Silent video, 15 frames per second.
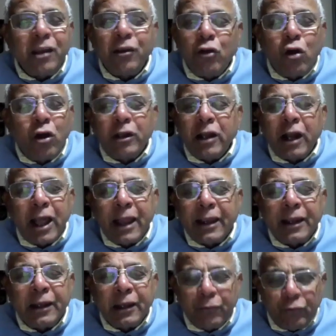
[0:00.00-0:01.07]
It is not that
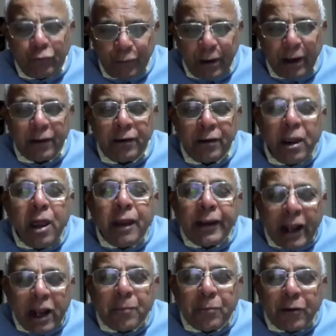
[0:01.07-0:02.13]
I can give you one.
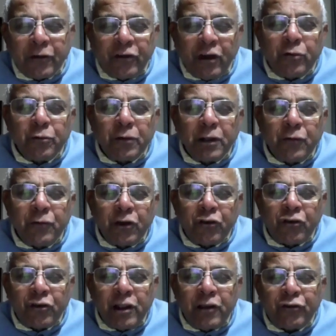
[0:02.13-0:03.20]
Can I proceed with the
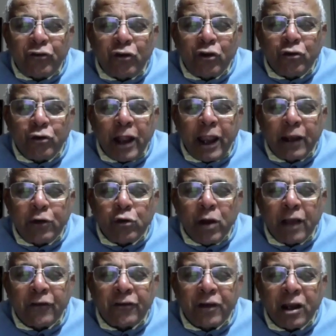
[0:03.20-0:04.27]
wish list, or you'd like
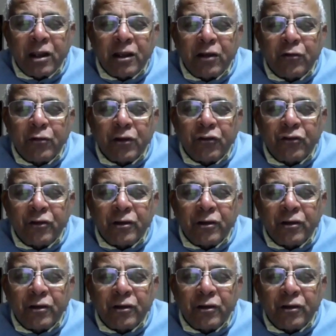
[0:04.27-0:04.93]
to ask another question?